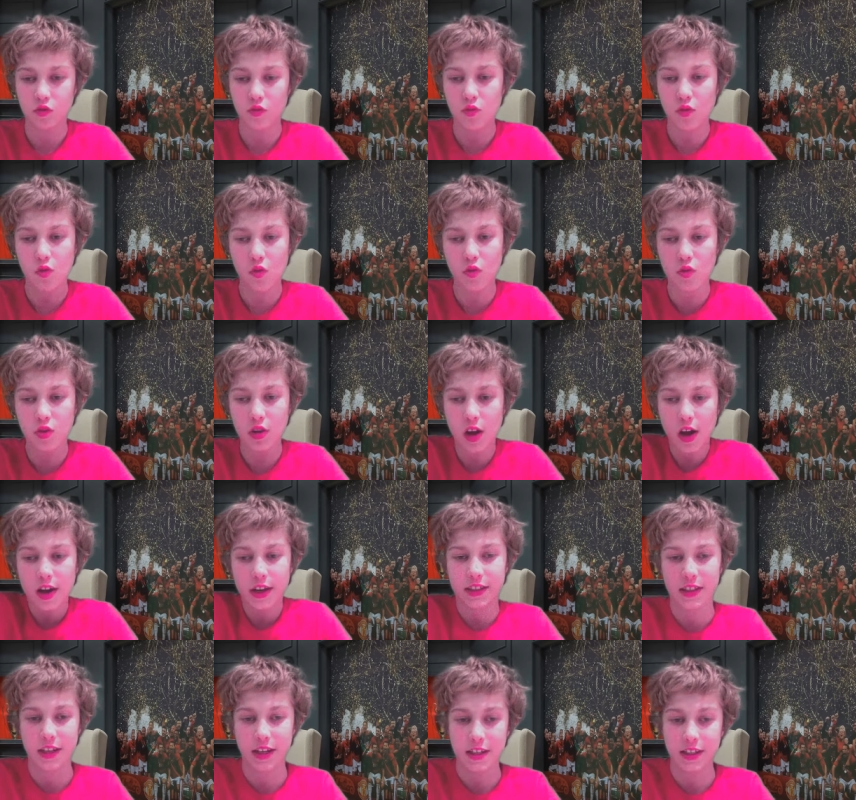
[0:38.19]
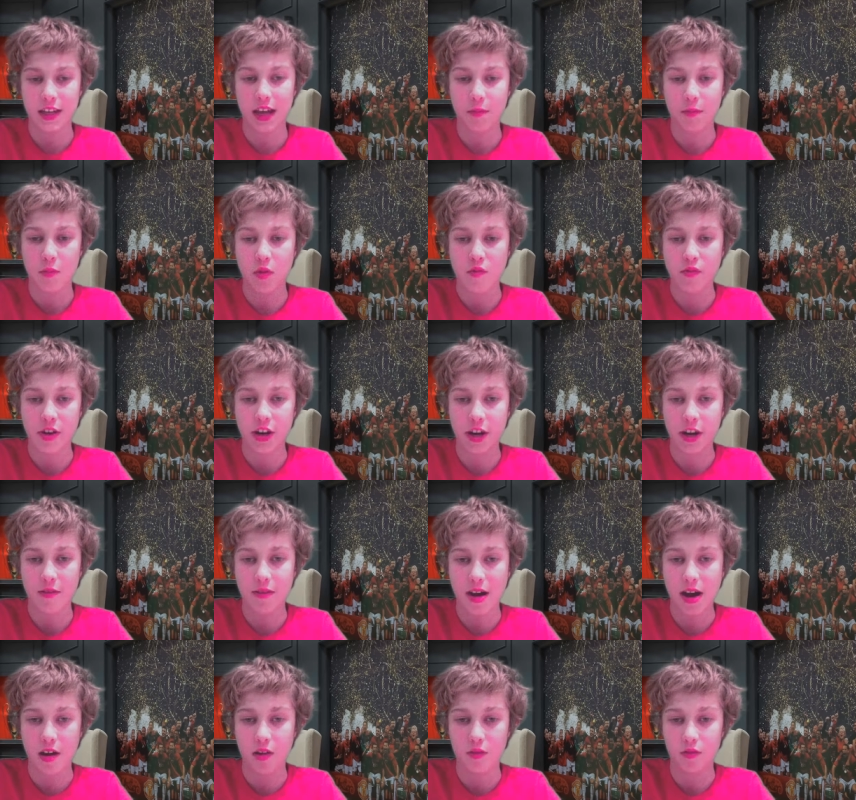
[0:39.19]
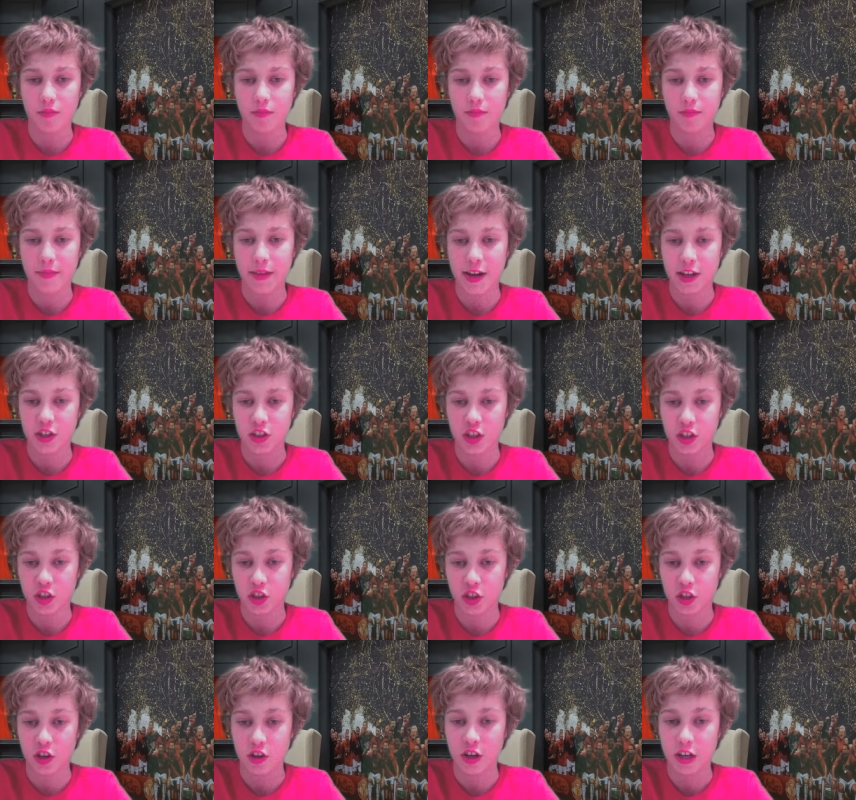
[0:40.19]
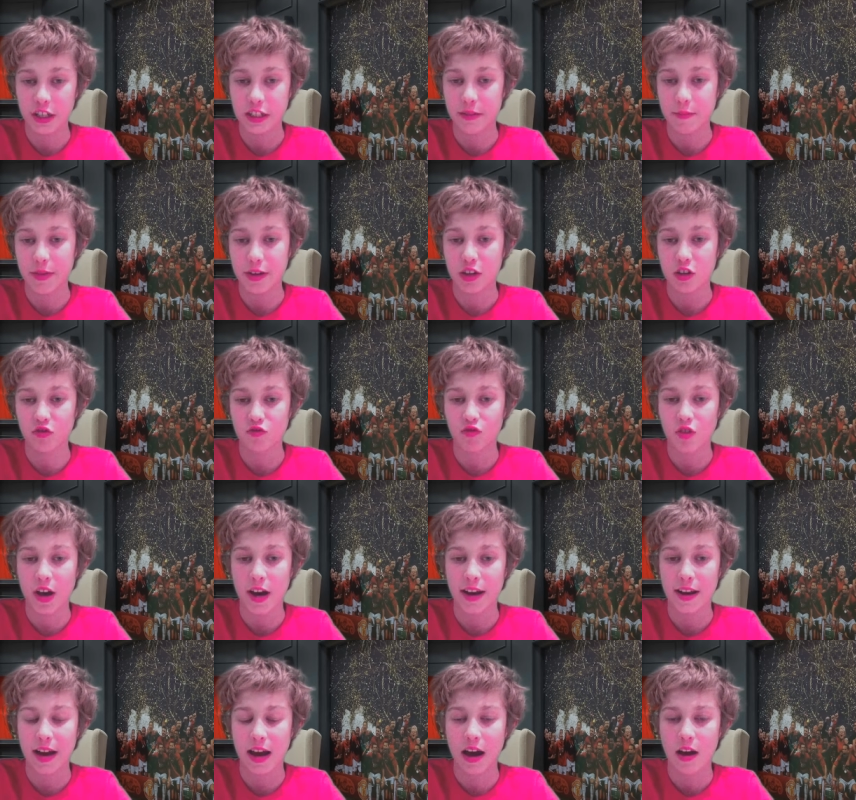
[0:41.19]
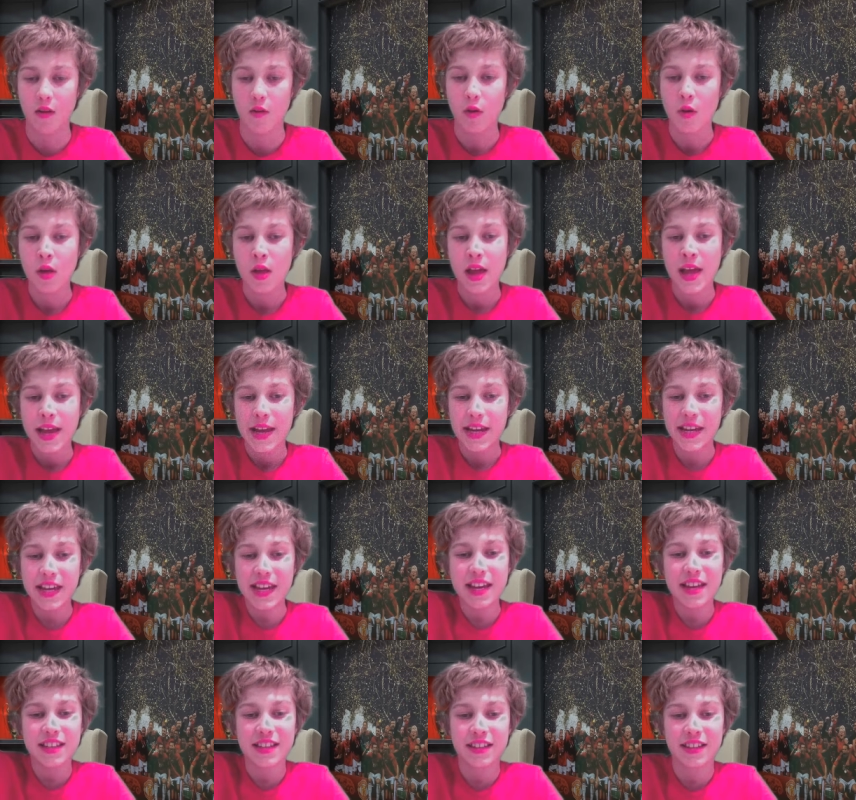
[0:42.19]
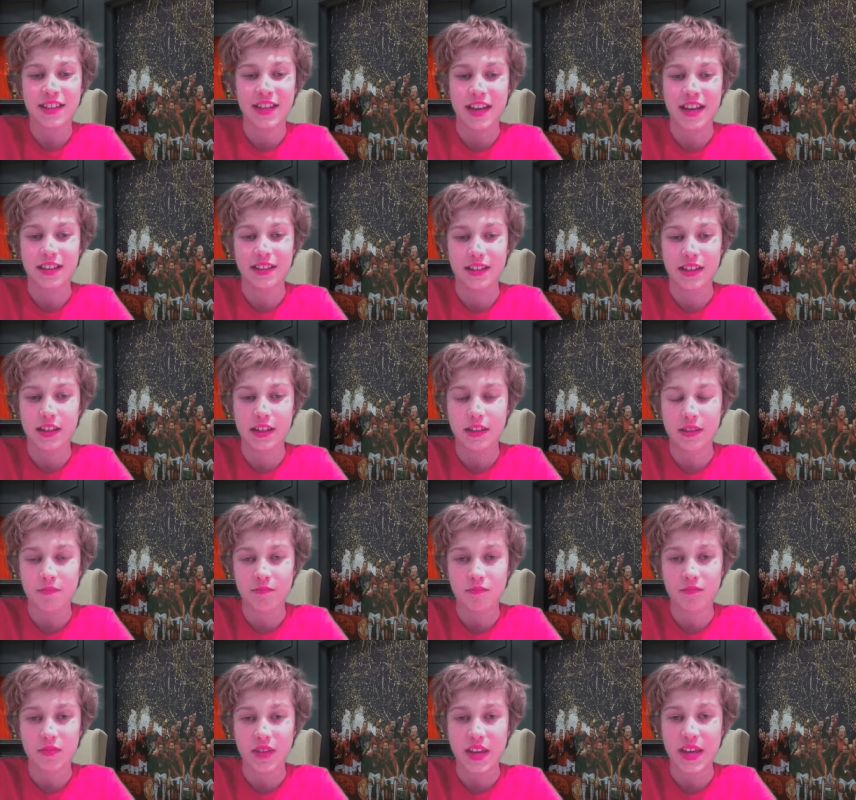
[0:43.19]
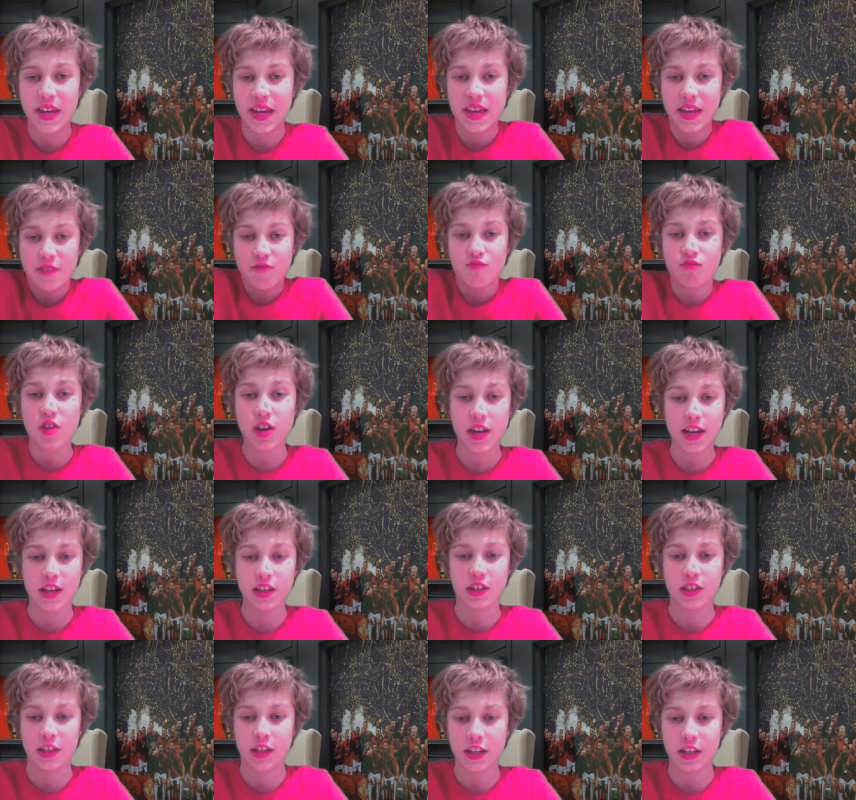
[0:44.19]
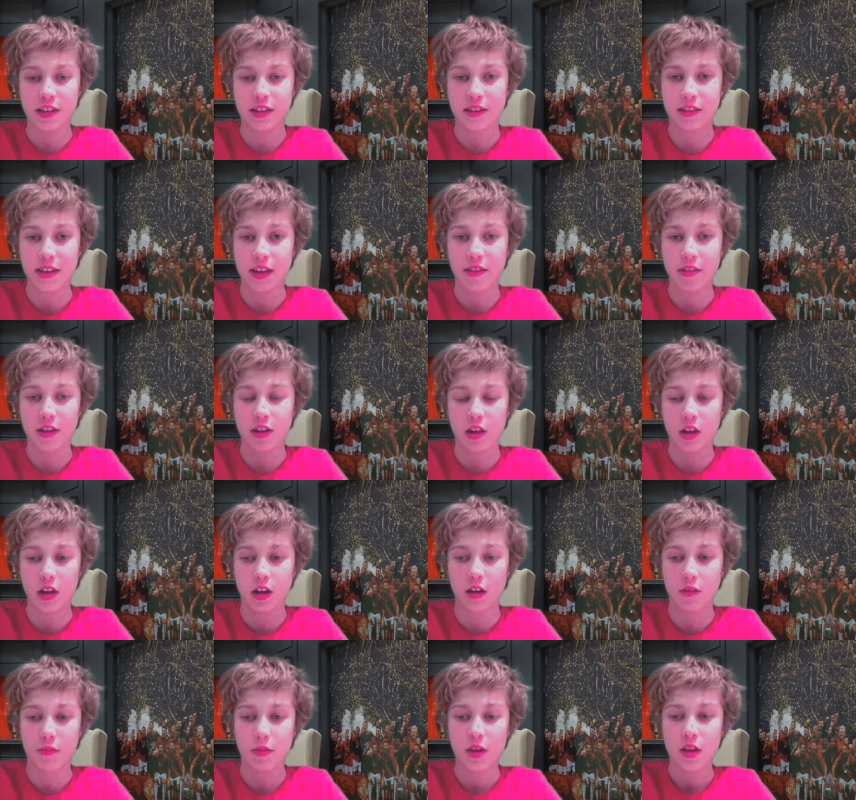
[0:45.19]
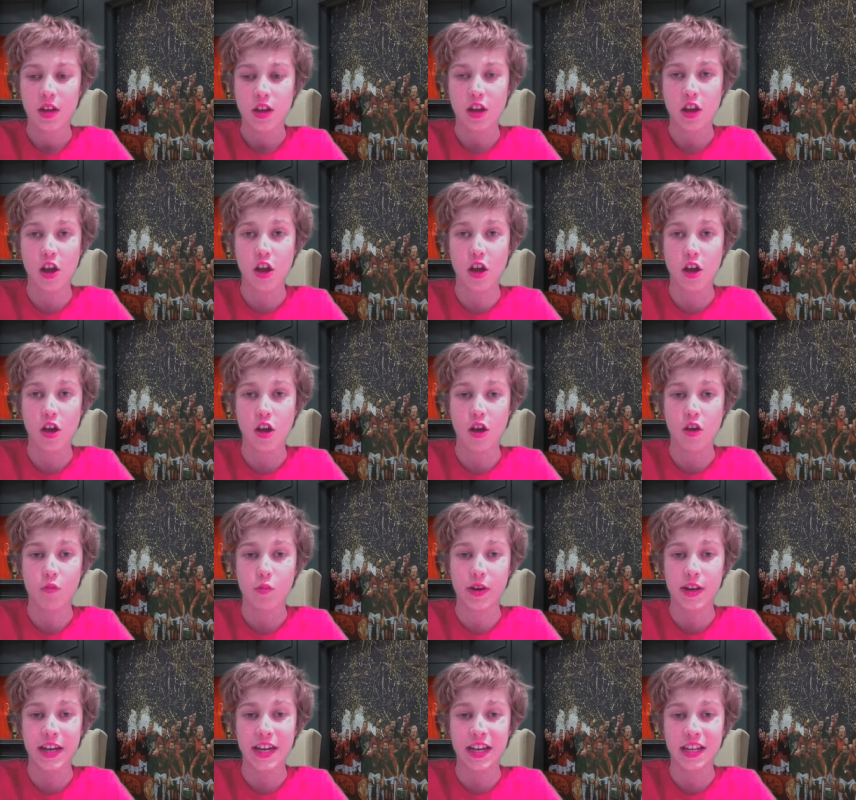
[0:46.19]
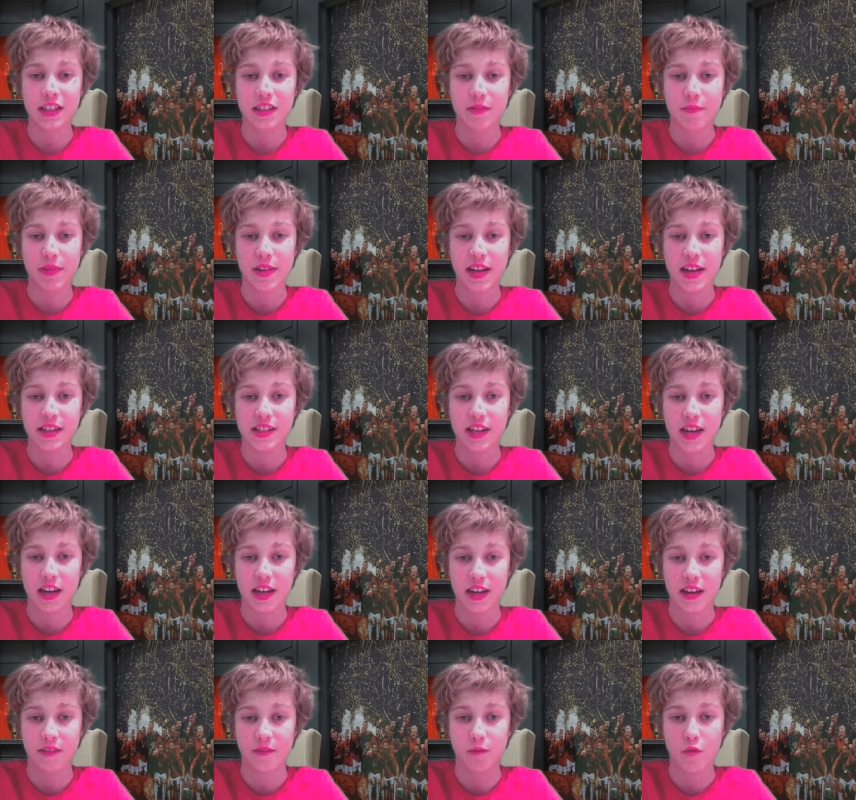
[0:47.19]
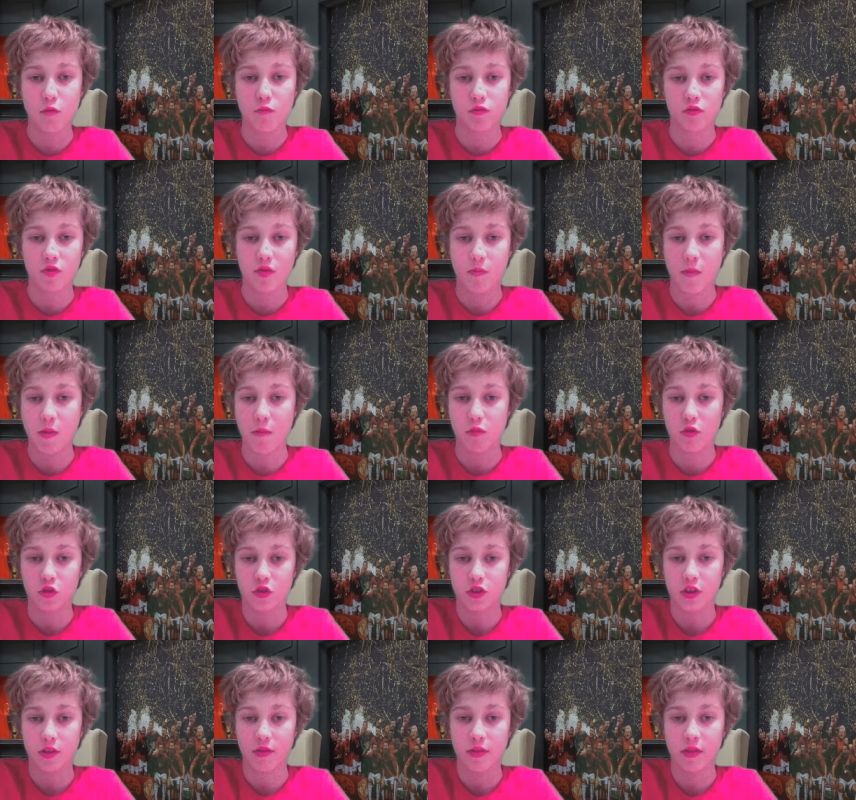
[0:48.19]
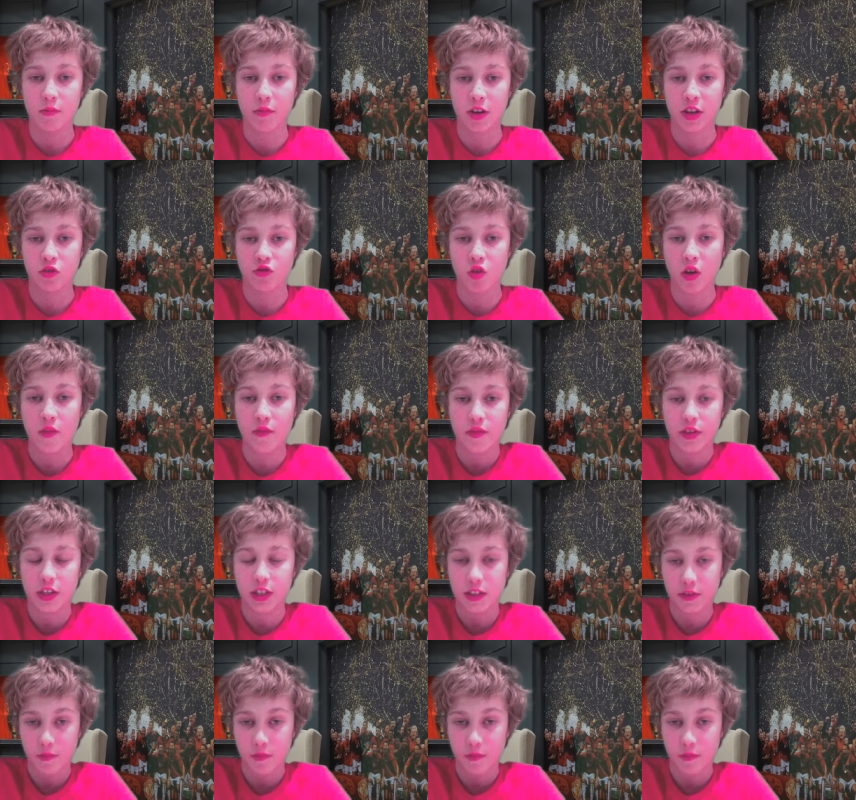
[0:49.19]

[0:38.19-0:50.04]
All, all I say is get Mourinho out Manchester United because right now he isn't needed. He really isn't needed at the club. Uh, we need to play attacking football if we want to go on and win trophies.